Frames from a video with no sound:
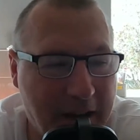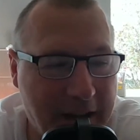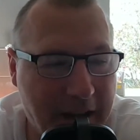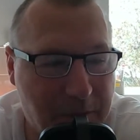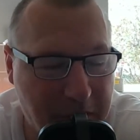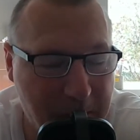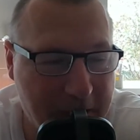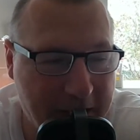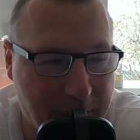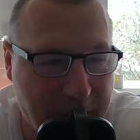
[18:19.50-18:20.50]
had
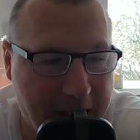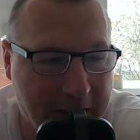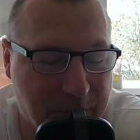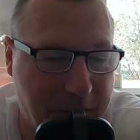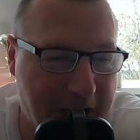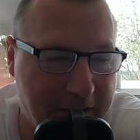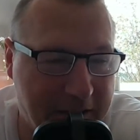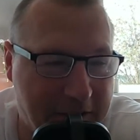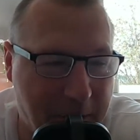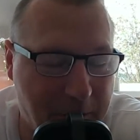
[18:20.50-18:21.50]
Premier League players playing
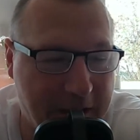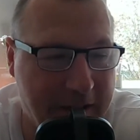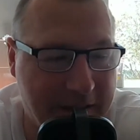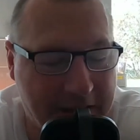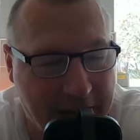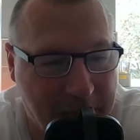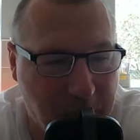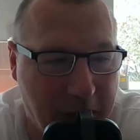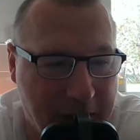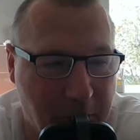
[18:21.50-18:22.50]
in the Japanese league. That's
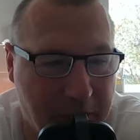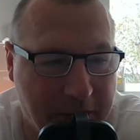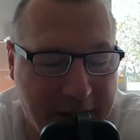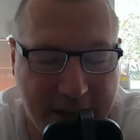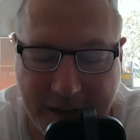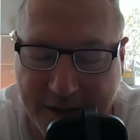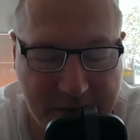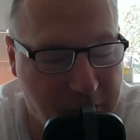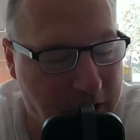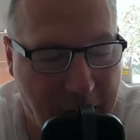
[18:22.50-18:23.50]
why he won the league.
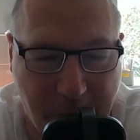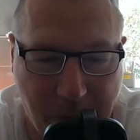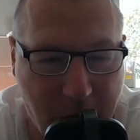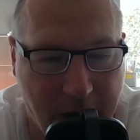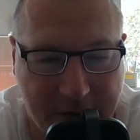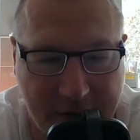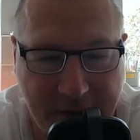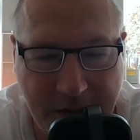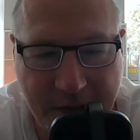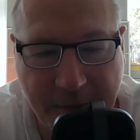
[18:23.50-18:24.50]
That's not how it worked.
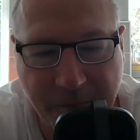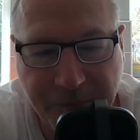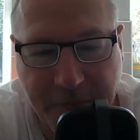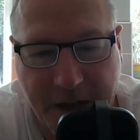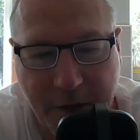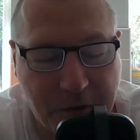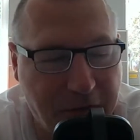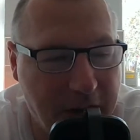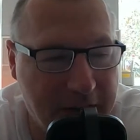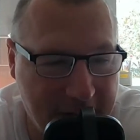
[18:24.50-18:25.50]
He was
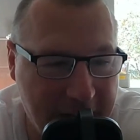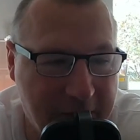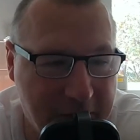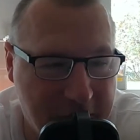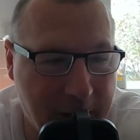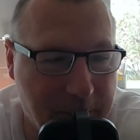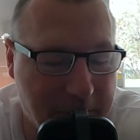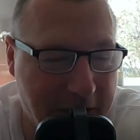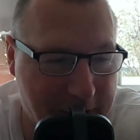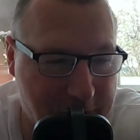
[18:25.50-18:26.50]
finding hidden
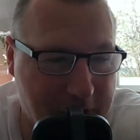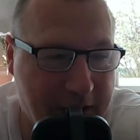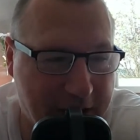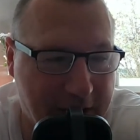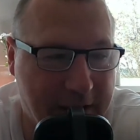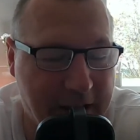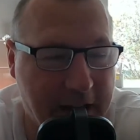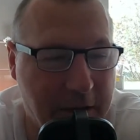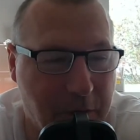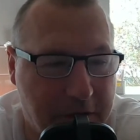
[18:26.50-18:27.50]
gems in every league, and
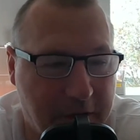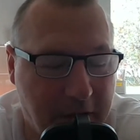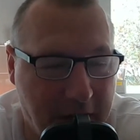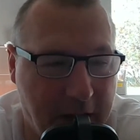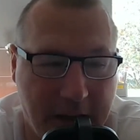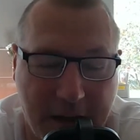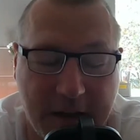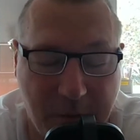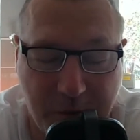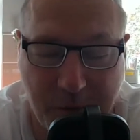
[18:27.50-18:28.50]
he was
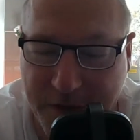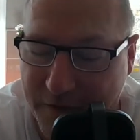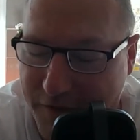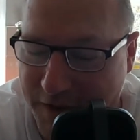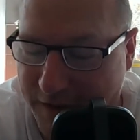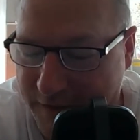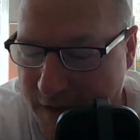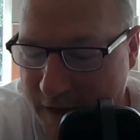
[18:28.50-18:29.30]
winning things.